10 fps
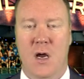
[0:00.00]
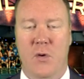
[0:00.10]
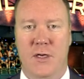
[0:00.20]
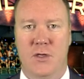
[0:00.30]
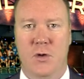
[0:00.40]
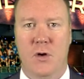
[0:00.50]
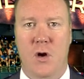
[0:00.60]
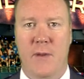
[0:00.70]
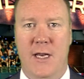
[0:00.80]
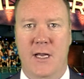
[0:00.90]
I went
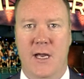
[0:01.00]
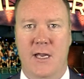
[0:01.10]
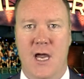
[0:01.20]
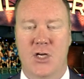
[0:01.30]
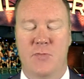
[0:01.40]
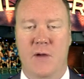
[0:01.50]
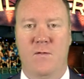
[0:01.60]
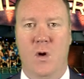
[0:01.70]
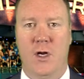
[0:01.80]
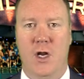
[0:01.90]
2-0 Monday. I cashed my
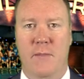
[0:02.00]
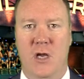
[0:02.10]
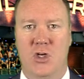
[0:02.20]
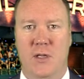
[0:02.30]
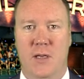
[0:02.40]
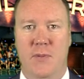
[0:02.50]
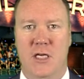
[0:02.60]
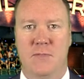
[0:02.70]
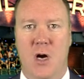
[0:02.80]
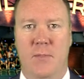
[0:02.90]
4-unit Major League
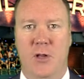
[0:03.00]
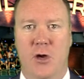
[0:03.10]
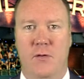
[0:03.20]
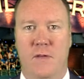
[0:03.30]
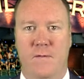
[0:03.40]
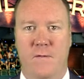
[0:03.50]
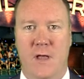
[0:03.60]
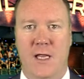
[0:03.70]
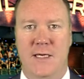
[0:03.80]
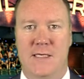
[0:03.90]
Baseball play with the
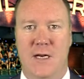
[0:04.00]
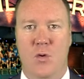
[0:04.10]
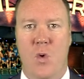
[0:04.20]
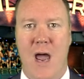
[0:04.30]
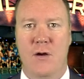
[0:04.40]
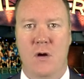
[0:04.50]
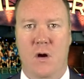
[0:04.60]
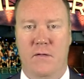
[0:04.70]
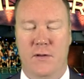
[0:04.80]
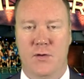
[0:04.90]
Phillies in a rout
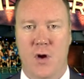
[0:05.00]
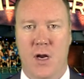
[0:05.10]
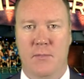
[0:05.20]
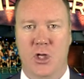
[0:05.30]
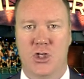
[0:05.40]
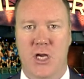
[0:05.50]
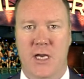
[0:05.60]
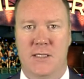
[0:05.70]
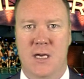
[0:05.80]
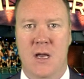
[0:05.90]
over the Toronto Blue
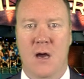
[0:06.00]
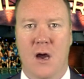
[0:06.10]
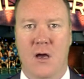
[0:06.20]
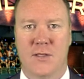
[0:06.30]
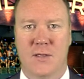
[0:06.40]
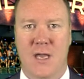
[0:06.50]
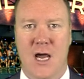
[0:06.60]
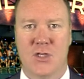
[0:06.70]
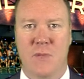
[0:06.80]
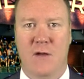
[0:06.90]
Jays. I also
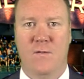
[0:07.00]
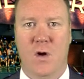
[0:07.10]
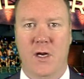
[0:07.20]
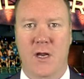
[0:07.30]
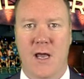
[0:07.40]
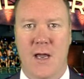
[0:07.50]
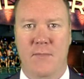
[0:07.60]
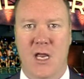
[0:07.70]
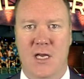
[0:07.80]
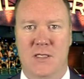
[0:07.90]
cashed my 4-unit
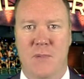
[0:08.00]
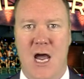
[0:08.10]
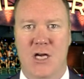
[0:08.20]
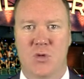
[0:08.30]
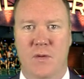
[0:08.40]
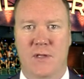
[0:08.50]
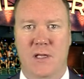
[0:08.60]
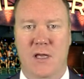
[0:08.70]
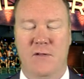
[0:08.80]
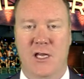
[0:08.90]
NBA smash with the
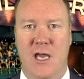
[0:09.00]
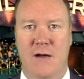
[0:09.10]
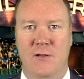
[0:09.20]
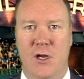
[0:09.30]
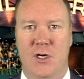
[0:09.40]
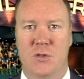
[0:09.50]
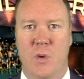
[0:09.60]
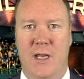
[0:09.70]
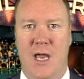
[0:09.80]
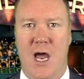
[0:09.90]
Cleveland Cavaliers
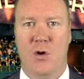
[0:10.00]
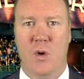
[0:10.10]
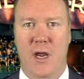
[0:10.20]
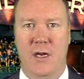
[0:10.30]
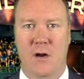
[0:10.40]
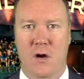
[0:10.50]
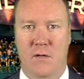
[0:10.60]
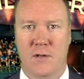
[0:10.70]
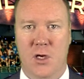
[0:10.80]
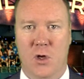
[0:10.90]
winning outright
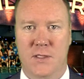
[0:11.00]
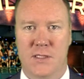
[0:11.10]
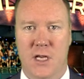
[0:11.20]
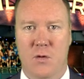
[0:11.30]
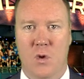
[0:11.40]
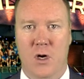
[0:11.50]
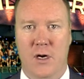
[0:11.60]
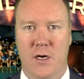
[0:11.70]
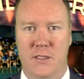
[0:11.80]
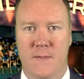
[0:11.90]
over the Golden State
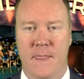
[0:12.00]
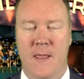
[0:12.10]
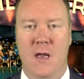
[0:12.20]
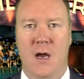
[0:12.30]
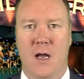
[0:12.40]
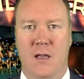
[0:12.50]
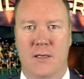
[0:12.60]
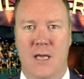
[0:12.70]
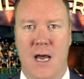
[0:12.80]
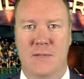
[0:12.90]
Warriors. I
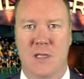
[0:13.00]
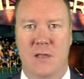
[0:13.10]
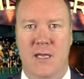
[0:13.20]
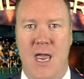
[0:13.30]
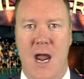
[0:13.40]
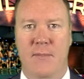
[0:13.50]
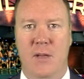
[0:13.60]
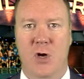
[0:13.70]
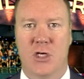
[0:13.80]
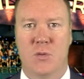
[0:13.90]
look to absolutely hammer
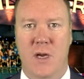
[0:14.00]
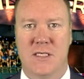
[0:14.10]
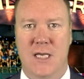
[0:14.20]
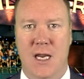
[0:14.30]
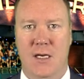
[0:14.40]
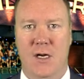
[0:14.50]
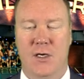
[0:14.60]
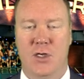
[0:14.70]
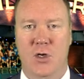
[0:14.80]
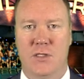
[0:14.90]
the Bucks once again
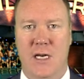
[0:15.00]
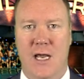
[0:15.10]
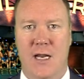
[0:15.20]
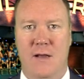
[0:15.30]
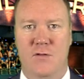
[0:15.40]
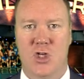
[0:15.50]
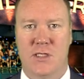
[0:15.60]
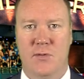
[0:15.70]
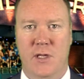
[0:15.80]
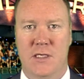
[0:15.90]
here Tuesday night. I've
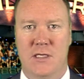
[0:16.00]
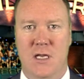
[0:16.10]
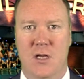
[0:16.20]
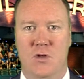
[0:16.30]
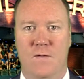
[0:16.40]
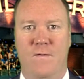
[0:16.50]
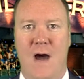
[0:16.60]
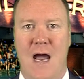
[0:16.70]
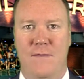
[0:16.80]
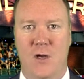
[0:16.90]
just released a huge
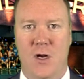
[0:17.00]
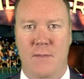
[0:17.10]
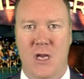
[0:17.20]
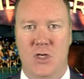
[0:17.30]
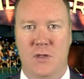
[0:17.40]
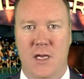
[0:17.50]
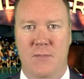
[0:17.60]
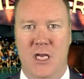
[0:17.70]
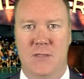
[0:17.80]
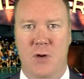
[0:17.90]
5-unit Major
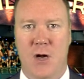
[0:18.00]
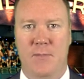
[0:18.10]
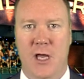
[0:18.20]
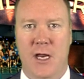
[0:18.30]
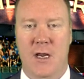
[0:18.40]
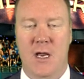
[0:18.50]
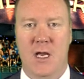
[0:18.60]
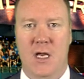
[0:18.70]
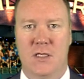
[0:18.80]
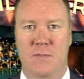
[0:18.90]
League Baseball play.
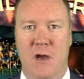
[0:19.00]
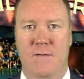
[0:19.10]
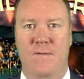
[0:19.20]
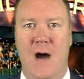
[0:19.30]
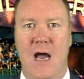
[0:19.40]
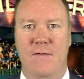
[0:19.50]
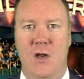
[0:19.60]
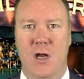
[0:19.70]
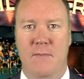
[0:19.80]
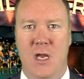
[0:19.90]
It's my
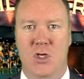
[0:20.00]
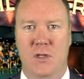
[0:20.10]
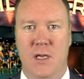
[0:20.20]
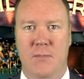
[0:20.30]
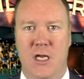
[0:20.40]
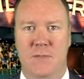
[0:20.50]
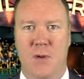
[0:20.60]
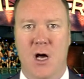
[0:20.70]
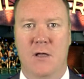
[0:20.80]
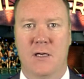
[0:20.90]
5-unit Major League
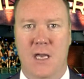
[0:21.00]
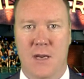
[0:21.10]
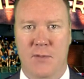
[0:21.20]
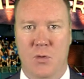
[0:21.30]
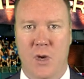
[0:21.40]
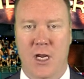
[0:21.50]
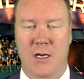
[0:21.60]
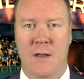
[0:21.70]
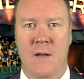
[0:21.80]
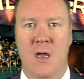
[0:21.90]
Baseball game of the
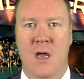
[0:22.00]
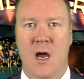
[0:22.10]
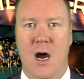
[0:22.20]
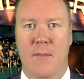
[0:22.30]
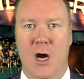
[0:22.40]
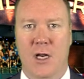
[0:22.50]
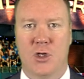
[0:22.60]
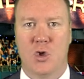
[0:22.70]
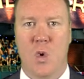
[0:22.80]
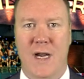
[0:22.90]
week. I'm on
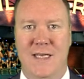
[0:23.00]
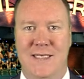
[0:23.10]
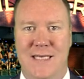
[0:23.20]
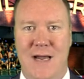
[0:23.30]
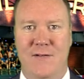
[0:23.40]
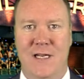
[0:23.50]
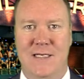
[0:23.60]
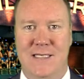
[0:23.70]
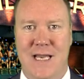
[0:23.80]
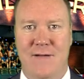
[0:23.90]
a
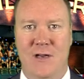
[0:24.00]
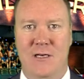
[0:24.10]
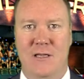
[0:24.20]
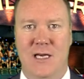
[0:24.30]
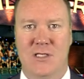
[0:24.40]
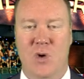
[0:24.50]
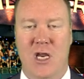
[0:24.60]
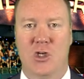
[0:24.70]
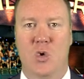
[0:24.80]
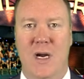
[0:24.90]
27-7, that's
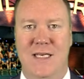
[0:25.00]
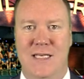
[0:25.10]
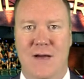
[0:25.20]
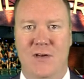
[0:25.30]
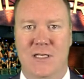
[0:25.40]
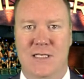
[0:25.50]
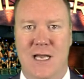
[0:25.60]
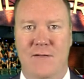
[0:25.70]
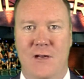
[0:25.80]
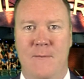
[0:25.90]
right, 27-7,
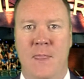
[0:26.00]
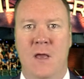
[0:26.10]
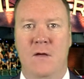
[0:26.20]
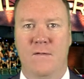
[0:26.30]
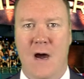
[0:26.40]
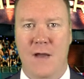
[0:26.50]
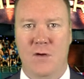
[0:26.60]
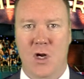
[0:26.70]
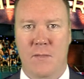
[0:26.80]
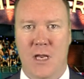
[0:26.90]

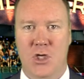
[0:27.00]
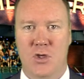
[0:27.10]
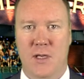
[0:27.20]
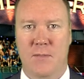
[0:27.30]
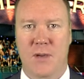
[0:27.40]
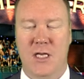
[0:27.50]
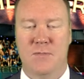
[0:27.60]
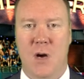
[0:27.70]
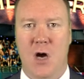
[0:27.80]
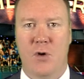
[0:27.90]
5-unit Major League
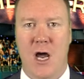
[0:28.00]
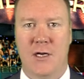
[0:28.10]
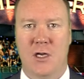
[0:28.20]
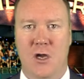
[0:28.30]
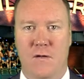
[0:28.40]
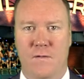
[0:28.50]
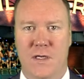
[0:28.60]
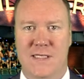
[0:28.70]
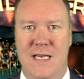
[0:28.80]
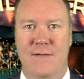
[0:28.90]
Baseball run, good
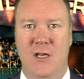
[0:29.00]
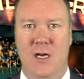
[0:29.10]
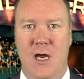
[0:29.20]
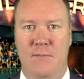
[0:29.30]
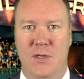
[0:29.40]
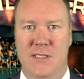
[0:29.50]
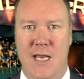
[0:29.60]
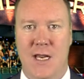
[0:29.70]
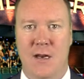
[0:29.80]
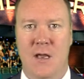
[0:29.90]
for
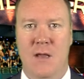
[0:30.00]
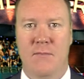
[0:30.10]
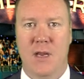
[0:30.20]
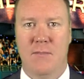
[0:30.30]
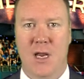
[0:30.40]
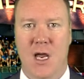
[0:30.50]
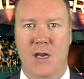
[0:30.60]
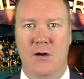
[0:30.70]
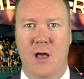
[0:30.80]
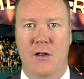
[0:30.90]
79%, making my
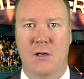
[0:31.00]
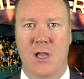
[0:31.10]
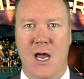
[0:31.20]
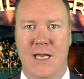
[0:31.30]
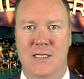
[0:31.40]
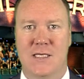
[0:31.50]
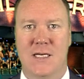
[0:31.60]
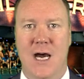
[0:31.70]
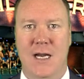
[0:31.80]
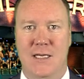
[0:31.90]
$100 clients
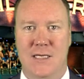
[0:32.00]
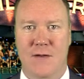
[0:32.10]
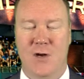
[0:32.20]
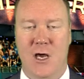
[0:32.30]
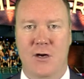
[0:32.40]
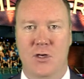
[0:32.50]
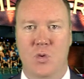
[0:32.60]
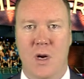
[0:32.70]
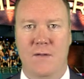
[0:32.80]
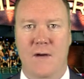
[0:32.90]

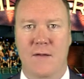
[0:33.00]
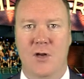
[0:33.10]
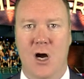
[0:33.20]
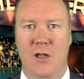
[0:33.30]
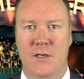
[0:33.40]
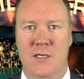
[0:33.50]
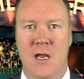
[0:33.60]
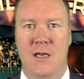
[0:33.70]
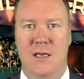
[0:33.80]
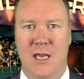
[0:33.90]
$9,725.
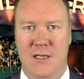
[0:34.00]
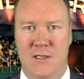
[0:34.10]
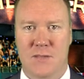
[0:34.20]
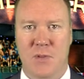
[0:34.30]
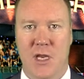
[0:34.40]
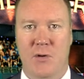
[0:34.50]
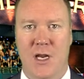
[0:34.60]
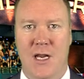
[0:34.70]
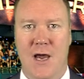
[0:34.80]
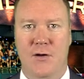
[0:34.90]
Get this play
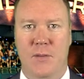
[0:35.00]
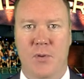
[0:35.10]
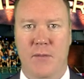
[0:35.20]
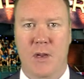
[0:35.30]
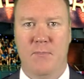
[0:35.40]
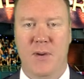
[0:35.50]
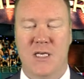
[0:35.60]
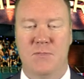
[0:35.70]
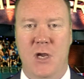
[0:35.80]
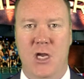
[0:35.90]
right now on the Premium
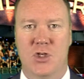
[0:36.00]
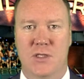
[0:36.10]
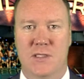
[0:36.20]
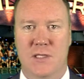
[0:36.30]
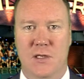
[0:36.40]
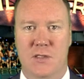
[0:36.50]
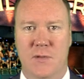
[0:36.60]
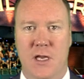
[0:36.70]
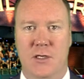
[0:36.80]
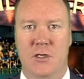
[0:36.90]
Picks page,
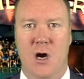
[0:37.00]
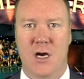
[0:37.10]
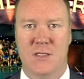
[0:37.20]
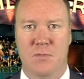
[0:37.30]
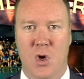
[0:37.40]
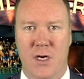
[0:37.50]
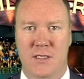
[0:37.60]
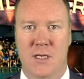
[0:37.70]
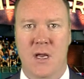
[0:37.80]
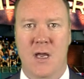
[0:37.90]
exclusively at Doc
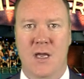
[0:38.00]
Sports.